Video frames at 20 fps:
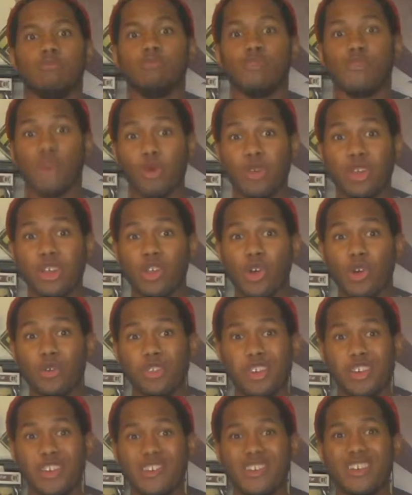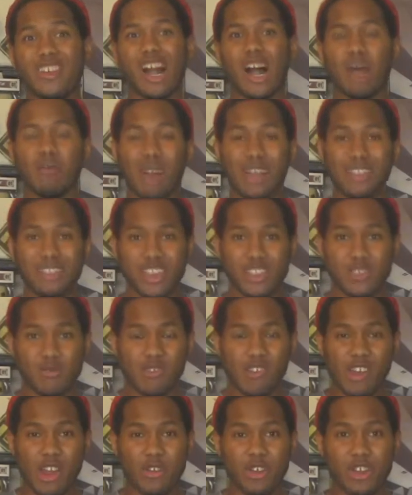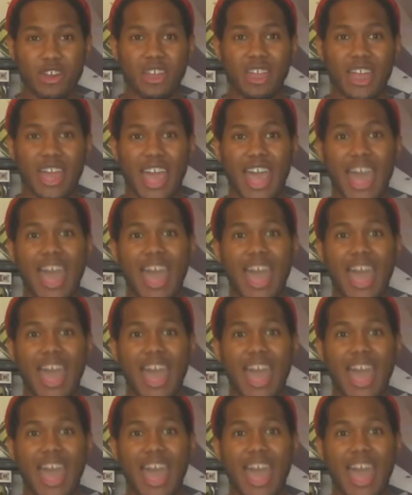Before we close here, I'm Montez McCrary